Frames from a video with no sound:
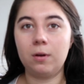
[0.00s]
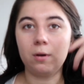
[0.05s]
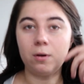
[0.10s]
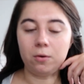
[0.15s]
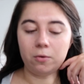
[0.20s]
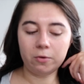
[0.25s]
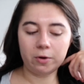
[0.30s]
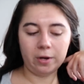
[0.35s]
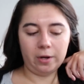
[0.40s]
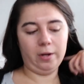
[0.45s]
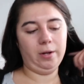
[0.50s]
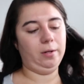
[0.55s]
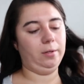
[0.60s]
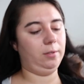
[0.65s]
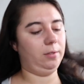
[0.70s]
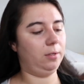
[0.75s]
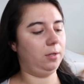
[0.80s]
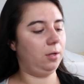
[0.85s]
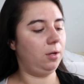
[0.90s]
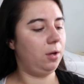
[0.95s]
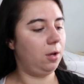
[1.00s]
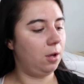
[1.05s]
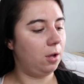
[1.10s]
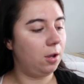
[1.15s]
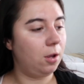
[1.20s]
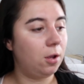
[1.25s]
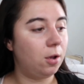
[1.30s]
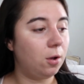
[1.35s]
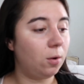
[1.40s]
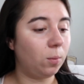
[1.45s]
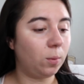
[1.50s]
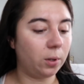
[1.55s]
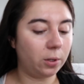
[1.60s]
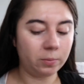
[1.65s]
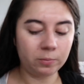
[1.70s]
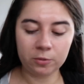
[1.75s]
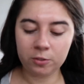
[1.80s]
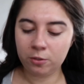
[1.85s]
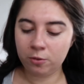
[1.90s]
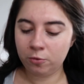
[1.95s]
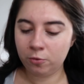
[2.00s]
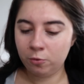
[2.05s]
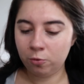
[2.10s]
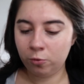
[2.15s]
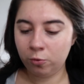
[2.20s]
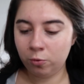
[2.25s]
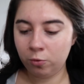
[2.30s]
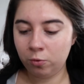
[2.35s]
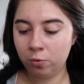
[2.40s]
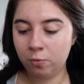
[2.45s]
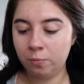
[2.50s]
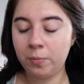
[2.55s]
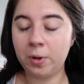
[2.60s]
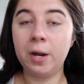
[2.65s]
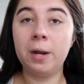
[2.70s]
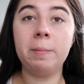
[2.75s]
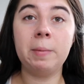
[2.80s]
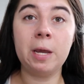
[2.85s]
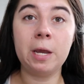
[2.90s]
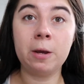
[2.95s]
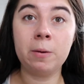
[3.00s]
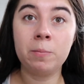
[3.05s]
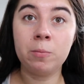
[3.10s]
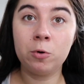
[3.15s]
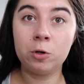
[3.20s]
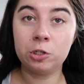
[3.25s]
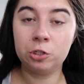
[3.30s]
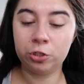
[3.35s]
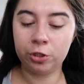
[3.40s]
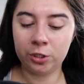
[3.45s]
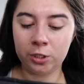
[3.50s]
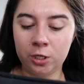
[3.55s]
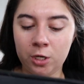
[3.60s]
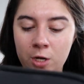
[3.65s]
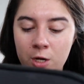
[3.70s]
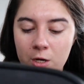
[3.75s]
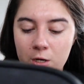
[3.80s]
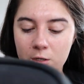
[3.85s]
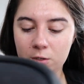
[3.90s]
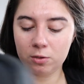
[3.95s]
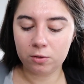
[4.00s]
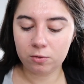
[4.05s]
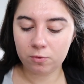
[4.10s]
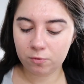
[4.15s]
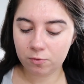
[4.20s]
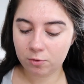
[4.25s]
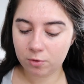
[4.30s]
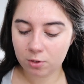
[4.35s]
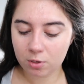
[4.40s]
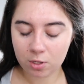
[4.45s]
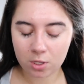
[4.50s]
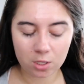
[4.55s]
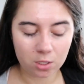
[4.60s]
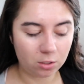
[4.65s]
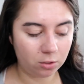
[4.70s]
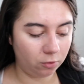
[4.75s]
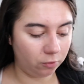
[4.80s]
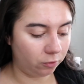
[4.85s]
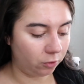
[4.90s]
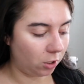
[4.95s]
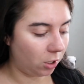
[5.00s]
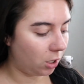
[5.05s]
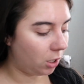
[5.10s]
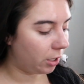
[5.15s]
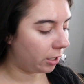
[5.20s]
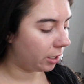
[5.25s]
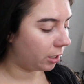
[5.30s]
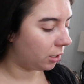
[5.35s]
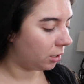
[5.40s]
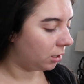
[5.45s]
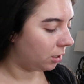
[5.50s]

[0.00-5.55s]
Alright, welcome to my makeup portion of the vlog.